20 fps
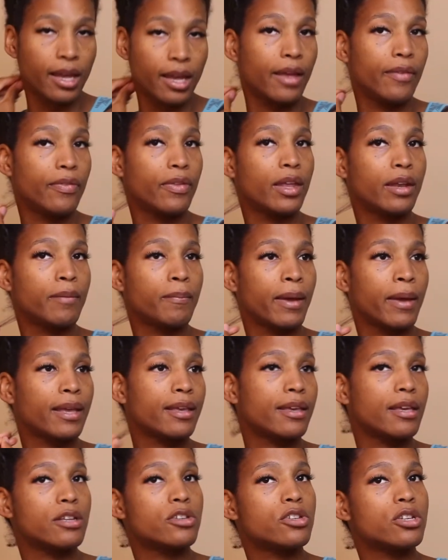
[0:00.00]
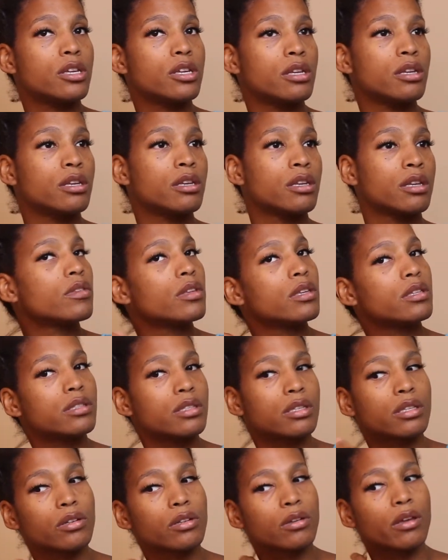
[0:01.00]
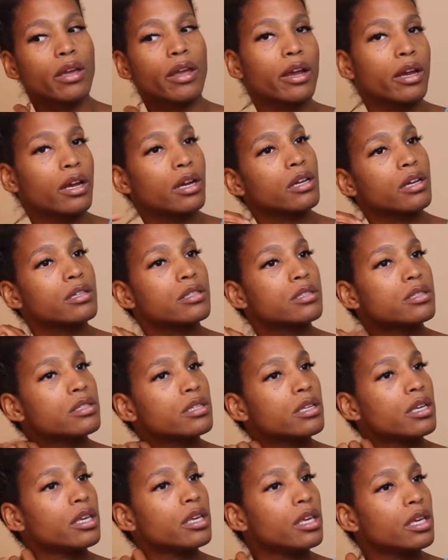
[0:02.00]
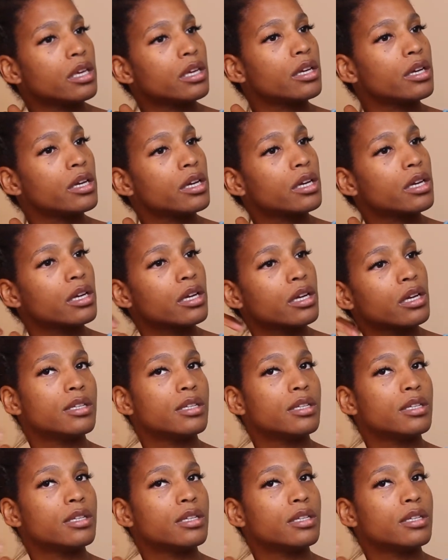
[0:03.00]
And then my kitchen, these little hairs here,